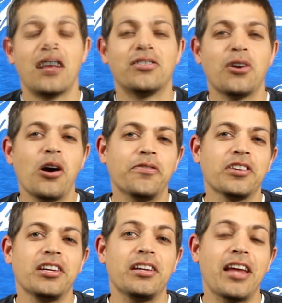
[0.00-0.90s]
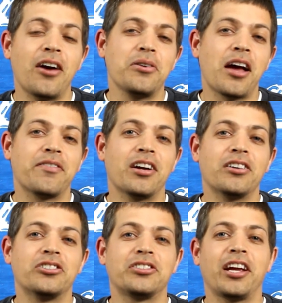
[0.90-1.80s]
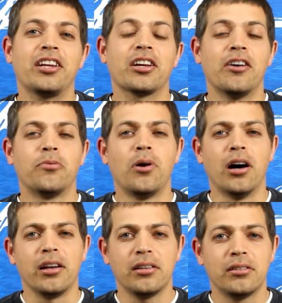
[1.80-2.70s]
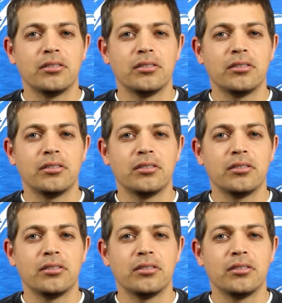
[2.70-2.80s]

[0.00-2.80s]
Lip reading: So hopefully now you have an understanding of, one,